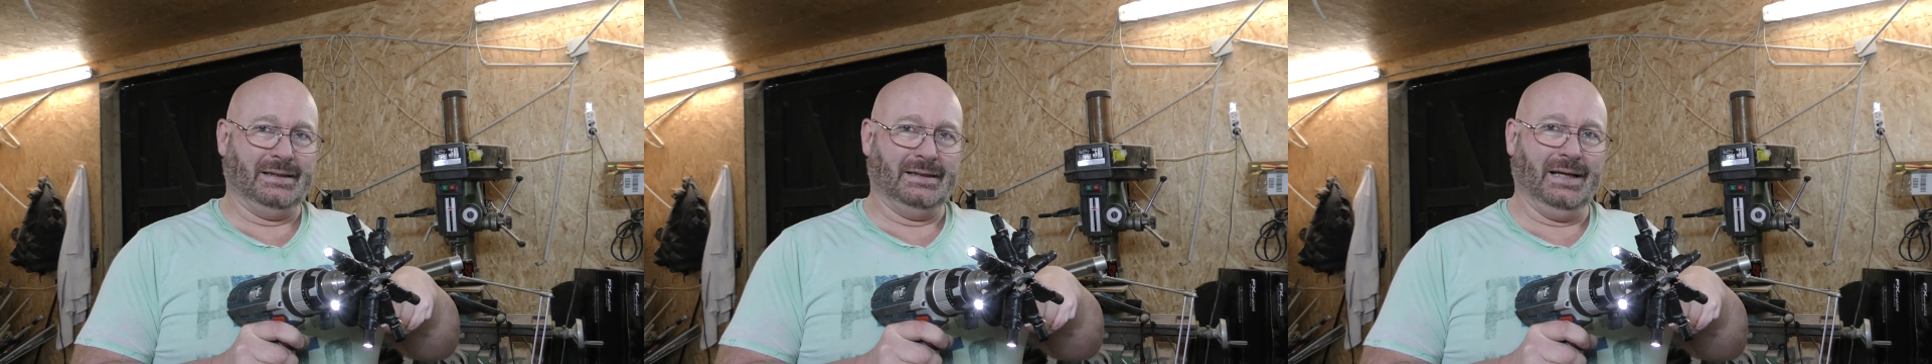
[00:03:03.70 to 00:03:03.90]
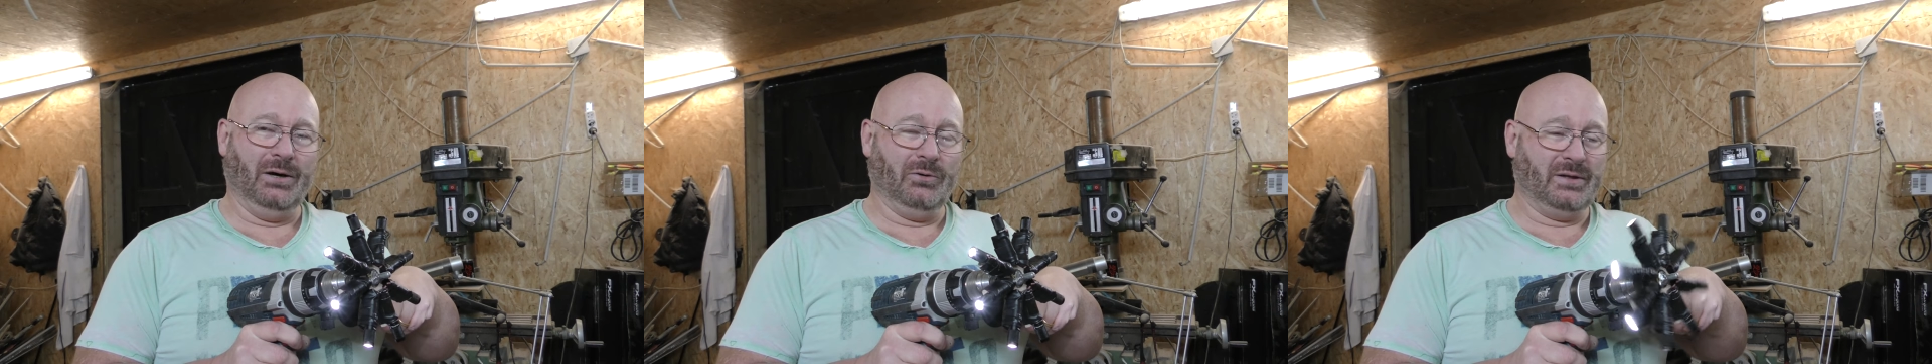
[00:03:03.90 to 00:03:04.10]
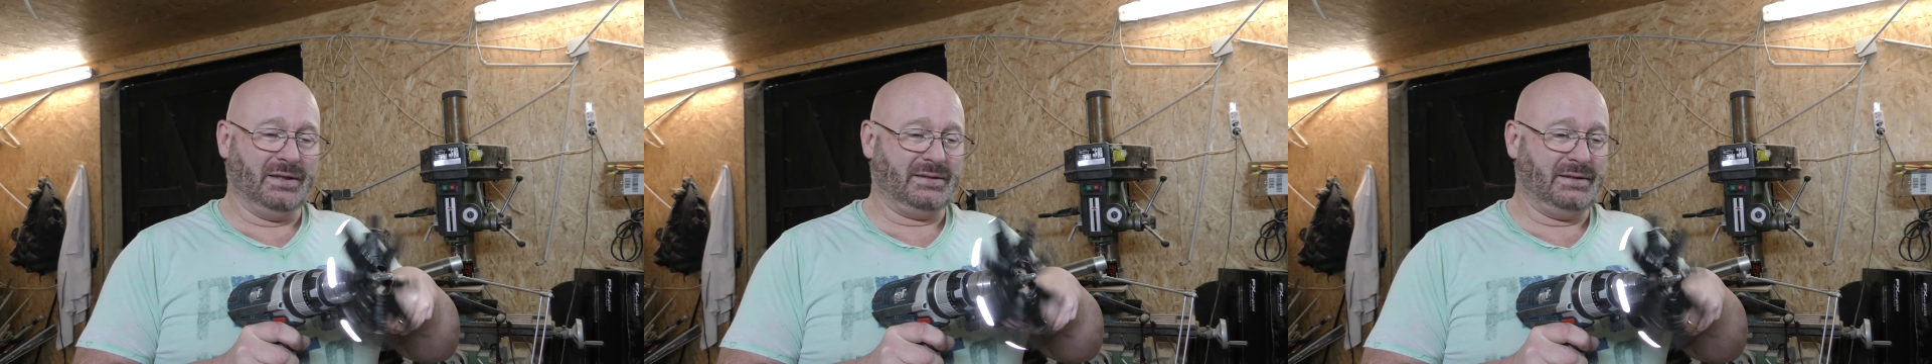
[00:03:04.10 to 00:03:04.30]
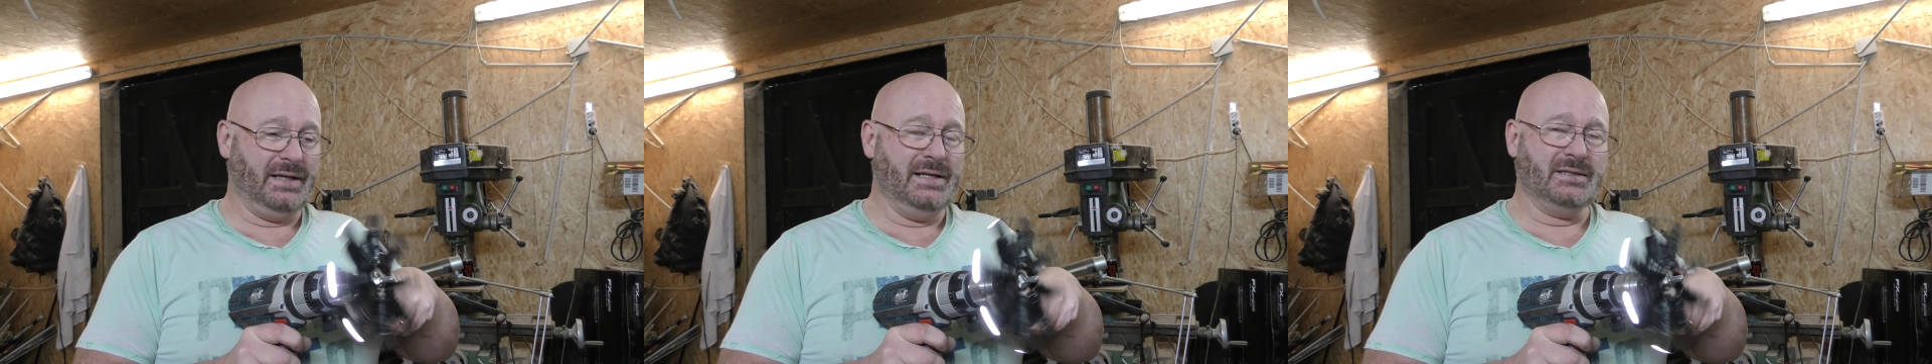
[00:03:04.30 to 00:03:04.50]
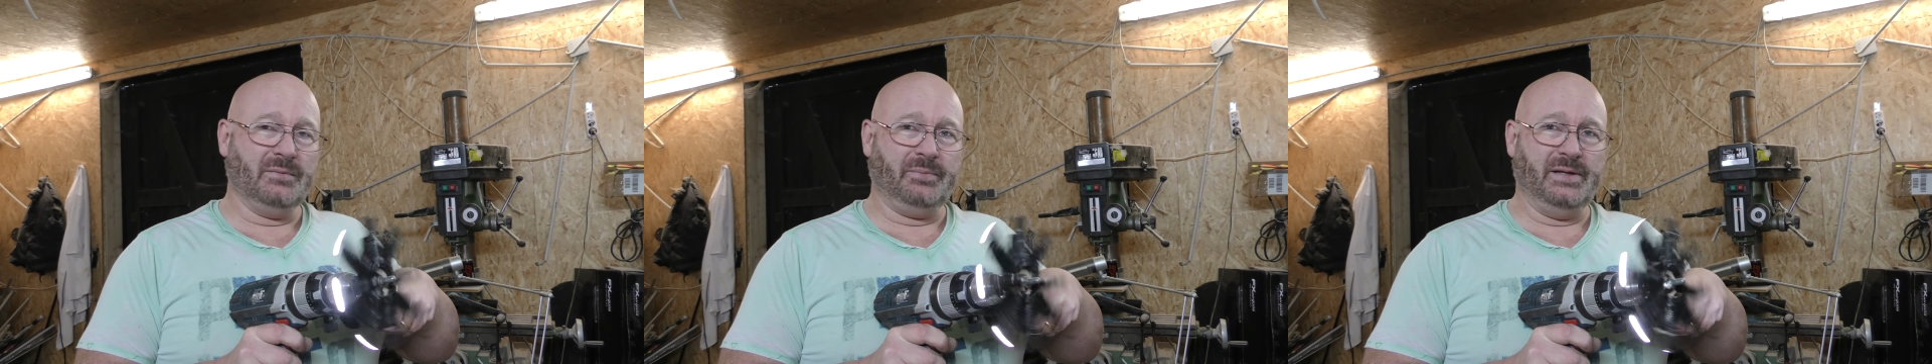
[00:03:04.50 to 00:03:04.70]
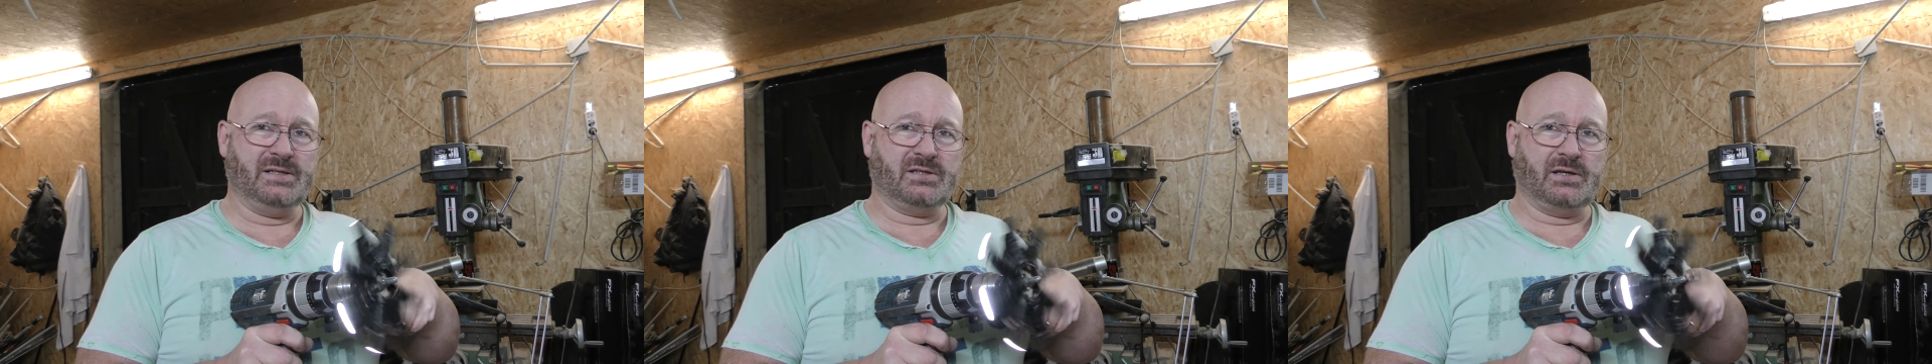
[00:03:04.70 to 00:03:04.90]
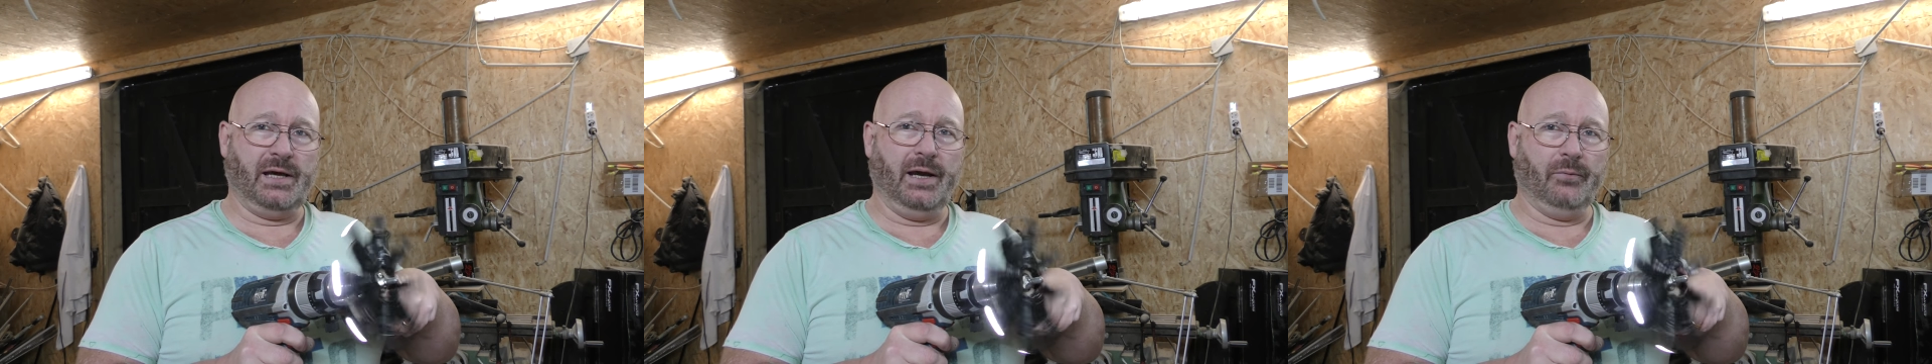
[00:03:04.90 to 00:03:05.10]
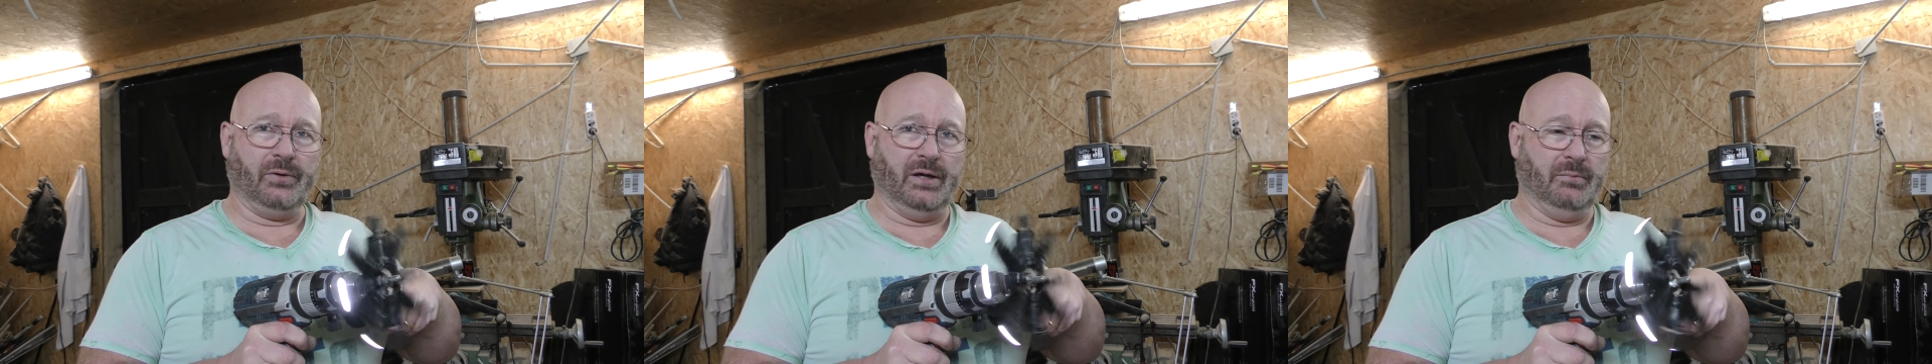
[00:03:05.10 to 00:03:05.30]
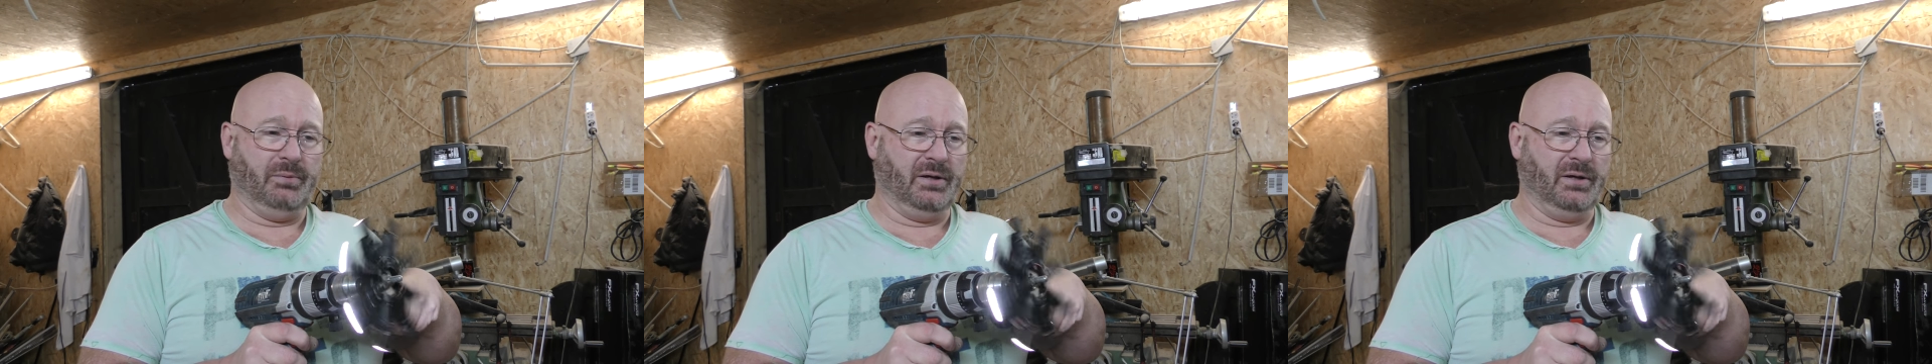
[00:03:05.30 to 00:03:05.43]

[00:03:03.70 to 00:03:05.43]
Now this is a bit scary